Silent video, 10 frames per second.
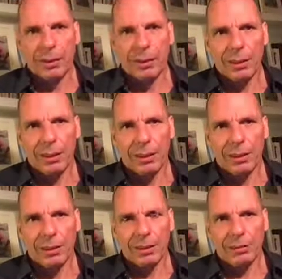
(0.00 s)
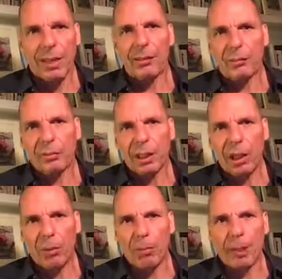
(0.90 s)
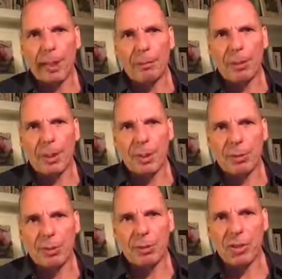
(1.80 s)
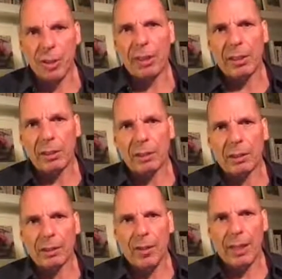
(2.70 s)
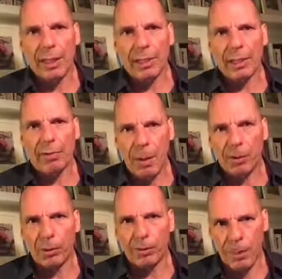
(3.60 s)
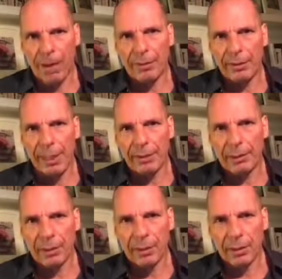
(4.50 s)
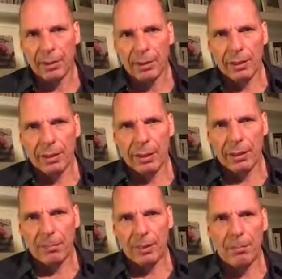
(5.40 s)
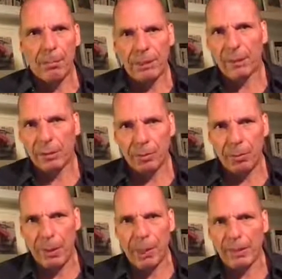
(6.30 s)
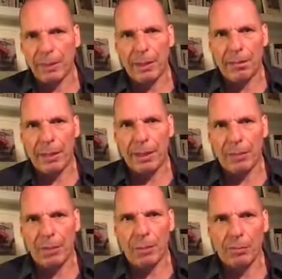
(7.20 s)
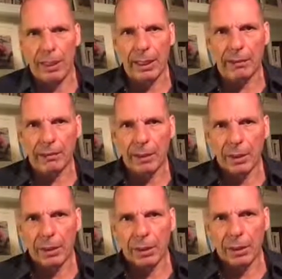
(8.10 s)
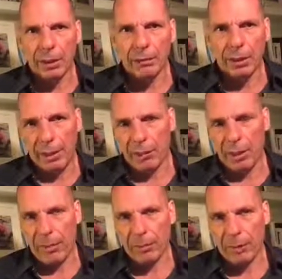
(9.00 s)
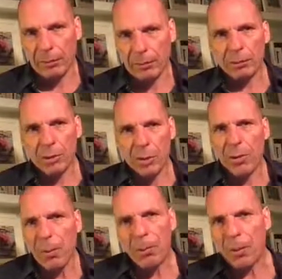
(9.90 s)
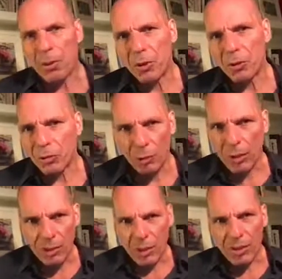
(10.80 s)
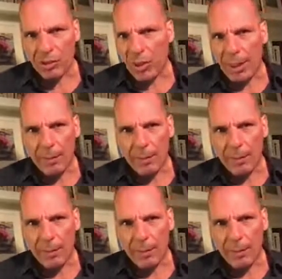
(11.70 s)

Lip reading: it found a global capitalism that was sitting on a gigantic bubble of private debt that had been minted by central banks on behalf of financial capital. So the problem is not stock exchanges going up